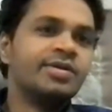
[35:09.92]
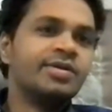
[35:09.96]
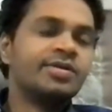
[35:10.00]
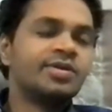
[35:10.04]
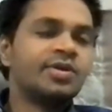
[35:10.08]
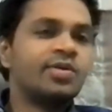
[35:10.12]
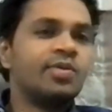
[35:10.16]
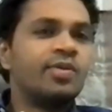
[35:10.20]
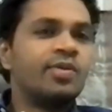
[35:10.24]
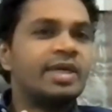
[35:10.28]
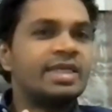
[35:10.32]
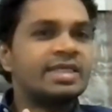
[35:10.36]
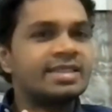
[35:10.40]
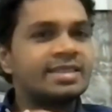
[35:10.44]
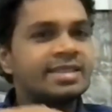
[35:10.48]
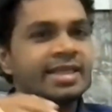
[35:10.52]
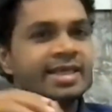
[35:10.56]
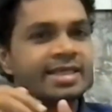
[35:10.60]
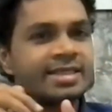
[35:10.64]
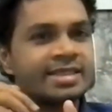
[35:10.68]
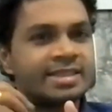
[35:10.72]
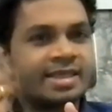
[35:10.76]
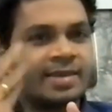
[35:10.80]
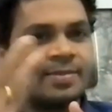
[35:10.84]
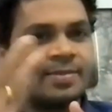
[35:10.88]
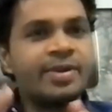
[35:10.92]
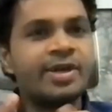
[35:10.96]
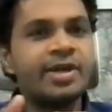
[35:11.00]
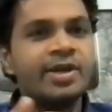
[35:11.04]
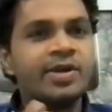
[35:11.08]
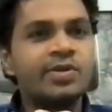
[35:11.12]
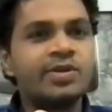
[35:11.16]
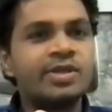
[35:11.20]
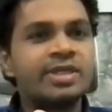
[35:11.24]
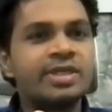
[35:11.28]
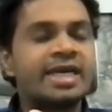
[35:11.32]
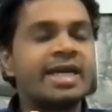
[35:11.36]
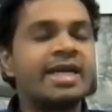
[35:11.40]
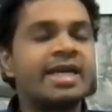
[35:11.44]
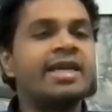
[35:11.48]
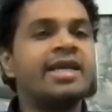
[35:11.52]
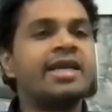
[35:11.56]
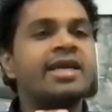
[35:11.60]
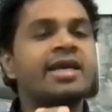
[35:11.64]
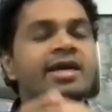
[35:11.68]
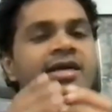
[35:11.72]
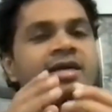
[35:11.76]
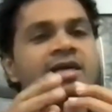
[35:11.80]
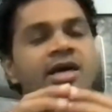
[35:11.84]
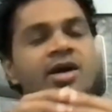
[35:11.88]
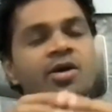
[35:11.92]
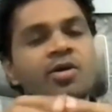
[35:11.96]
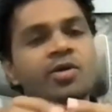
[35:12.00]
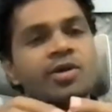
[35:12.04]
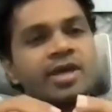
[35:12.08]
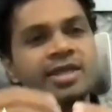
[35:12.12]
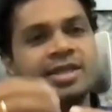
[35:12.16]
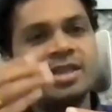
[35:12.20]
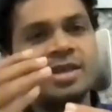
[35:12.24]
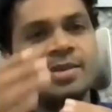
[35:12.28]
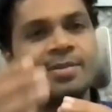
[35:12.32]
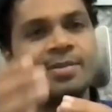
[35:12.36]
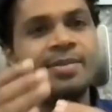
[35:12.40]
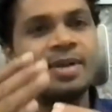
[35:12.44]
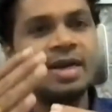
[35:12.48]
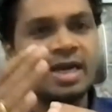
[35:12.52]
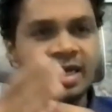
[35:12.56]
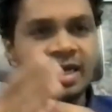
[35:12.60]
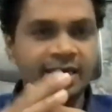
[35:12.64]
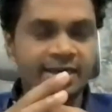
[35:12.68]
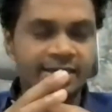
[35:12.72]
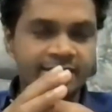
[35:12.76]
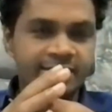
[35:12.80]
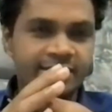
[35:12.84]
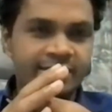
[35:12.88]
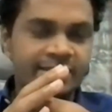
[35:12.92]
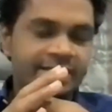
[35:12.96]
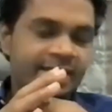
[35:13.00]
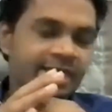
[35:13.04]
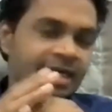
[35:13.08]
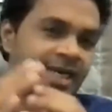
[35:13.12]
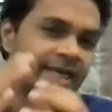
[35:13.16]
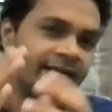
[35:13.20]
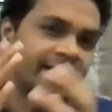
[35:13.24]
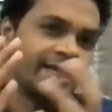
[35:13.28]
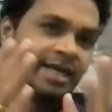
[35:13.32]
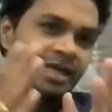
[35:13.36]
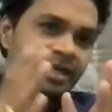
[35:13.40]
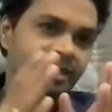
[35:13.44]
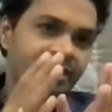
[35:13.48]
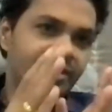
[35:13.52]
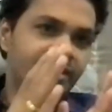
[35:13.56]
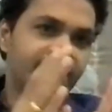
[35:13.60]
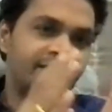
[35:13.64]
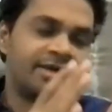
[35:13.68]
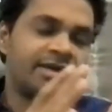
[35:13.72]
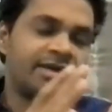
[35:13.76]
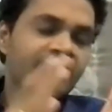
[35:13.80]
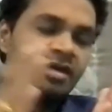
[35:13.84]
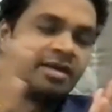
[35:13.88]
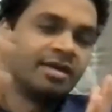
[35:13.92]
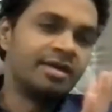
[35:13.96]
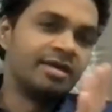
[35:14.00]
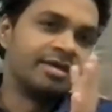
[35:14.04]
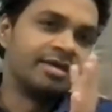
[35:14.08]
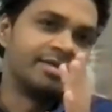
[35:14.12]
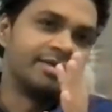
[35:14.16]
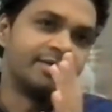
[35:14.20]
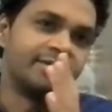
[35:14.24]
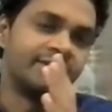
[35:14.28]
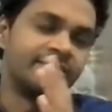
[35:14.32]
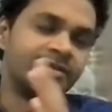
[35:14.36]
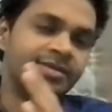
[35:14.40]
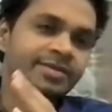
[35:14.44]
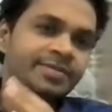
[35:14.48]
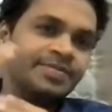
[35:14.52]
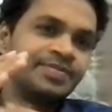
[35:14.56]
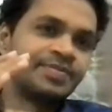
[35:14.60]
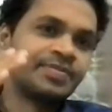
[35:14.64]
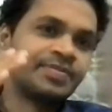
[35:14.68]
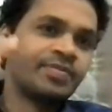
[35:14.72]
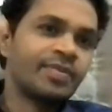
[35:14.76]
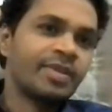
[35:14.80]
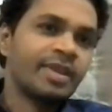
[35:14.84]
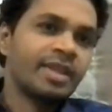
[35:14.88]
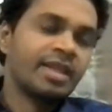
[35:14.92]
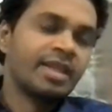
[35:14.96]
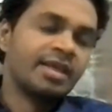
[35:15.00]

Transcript: So once they step into this idea, how can they build? Is it like a top-down